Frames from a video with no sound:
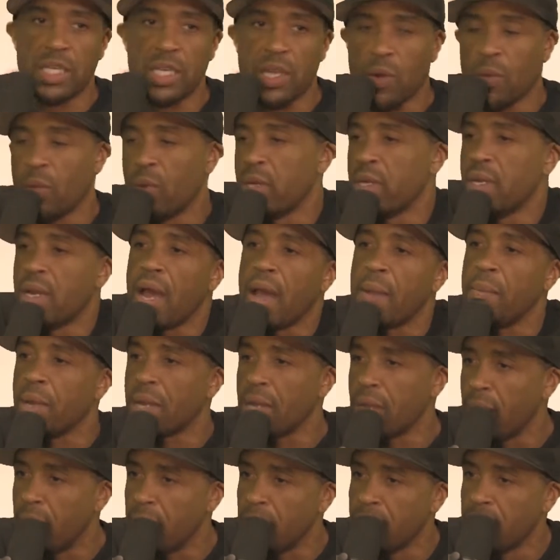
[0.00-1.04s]
Or when did I
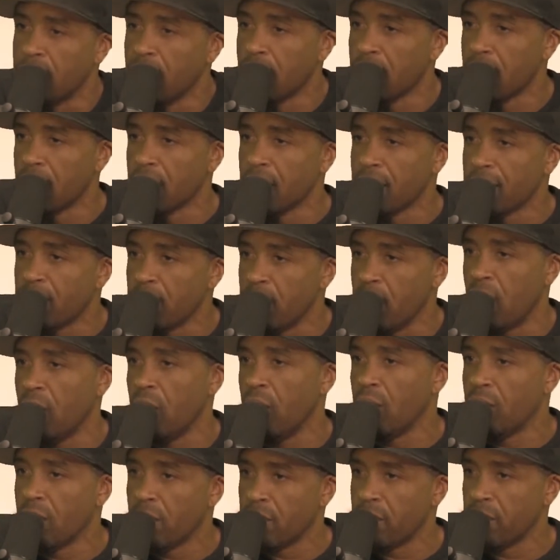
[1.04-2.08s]
become,
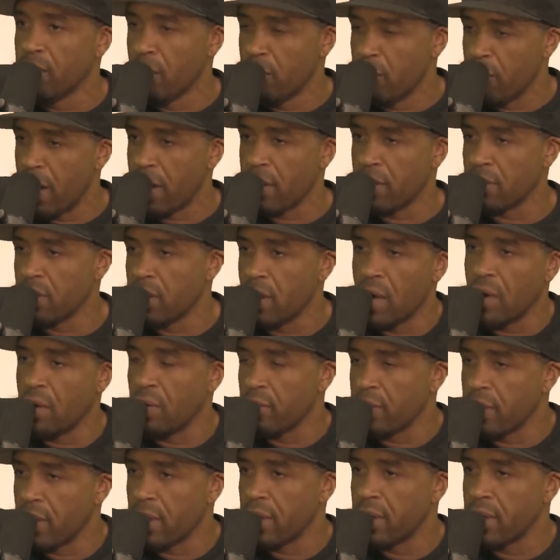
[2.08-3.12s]
the vet,
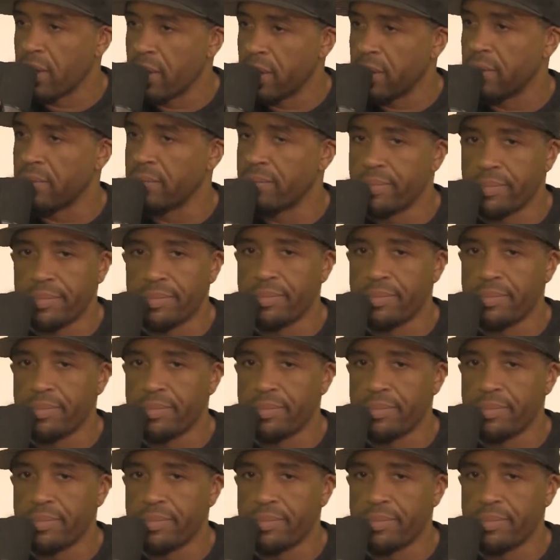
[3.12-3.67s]
the